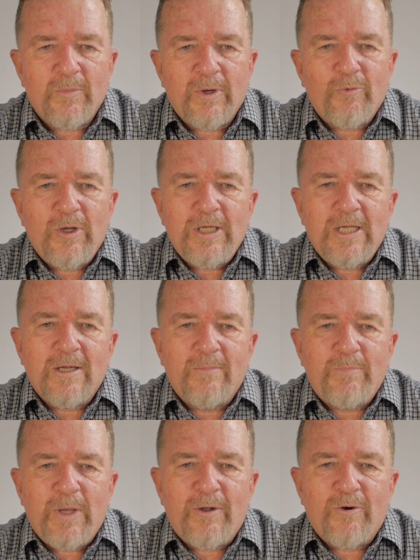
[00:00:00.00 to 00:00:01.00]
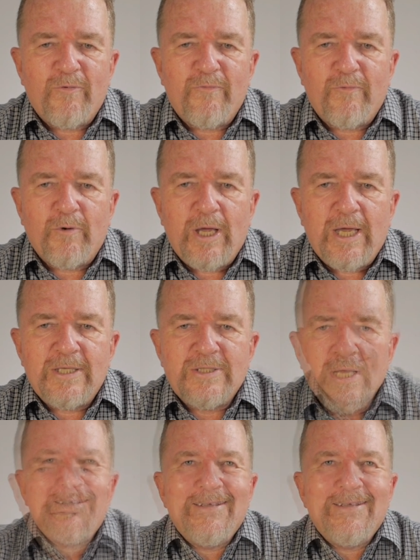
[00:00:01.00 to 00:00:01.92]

But we need a better phrase.